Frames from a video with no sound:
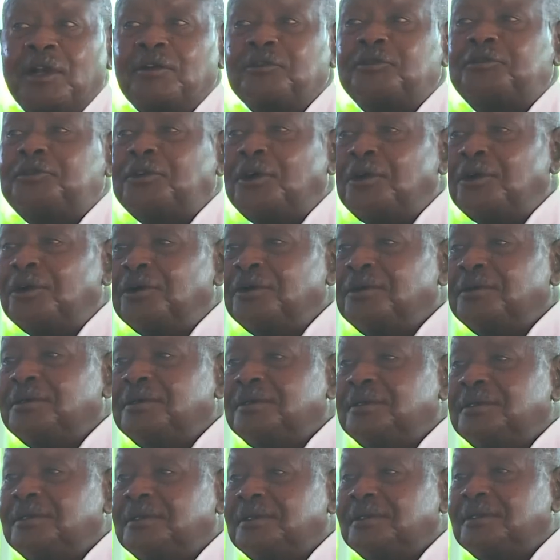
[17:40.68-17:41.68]

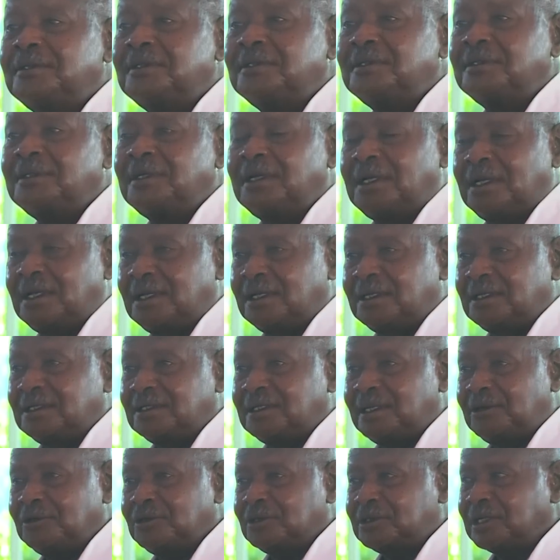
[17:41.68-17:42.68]
14.
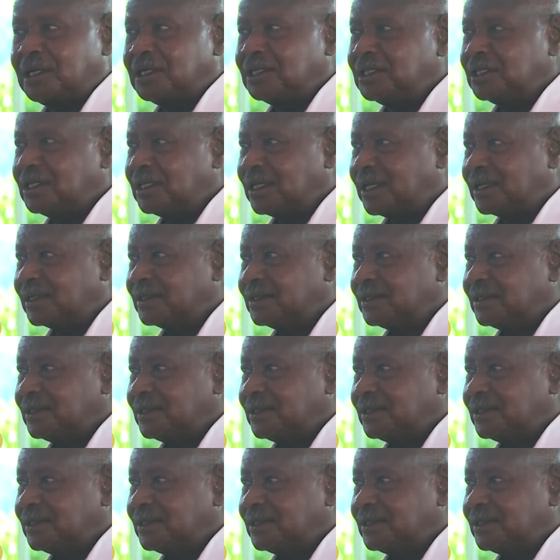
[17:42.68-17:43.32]
Now you can hear.